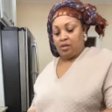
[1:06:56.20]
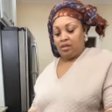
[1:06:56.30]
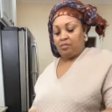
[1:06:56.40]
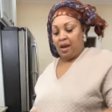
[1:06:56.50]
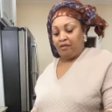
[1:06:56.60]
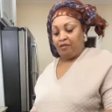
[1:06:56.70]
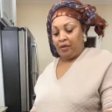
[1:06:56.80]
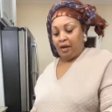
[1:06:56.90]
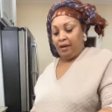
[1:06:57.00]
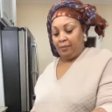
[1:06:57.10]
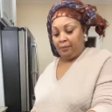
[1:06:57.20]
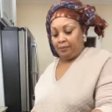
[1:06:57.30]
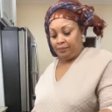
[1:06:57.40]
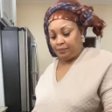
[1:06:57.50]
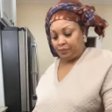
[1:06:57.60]
So this is my
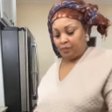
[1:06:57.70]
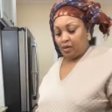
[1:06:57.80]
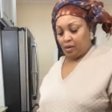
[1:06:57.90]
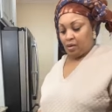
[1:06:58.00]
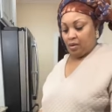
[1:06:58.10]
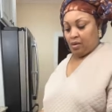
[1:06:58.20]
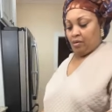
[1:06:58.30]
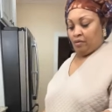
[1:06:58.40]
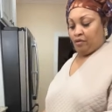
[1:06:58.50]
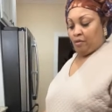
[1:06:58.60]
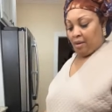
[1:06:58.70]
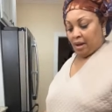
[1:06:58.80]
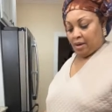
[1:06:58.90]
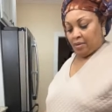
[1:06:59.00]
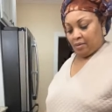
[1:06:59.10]
filling
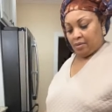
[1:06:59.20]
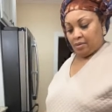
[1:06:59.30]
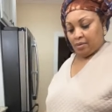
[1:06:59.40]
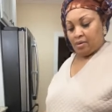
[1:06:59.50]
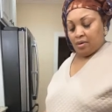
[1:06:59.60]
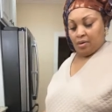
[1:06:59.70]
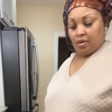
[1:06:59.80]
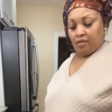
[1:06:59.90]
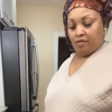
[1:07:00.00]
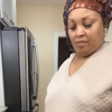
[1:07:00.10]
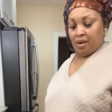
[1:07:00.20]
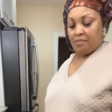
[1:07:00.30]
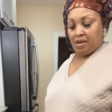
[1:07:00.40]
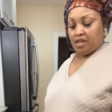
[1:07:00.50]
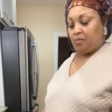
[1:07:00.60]
for my
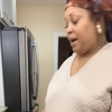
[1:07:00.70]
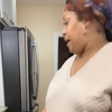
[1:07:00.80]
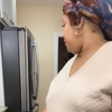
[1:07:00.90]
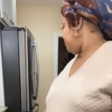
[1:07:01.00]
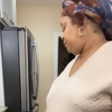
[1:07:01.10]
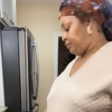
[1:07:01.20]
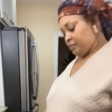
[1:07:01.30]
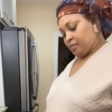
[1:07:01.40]
for my meat pie.